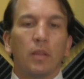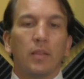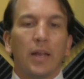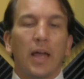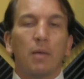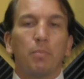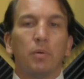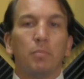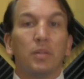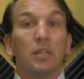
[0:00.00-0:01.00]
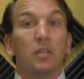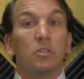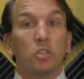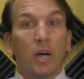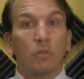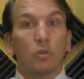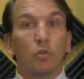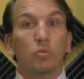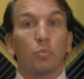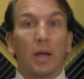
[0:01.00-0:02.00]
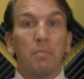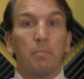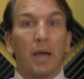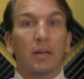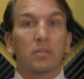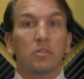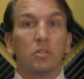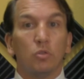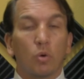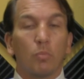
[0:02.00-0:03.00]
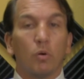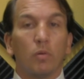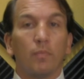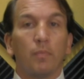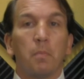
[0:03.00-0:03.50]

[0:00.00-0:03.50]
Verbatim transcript: that happened, but then the child goes right back to normal.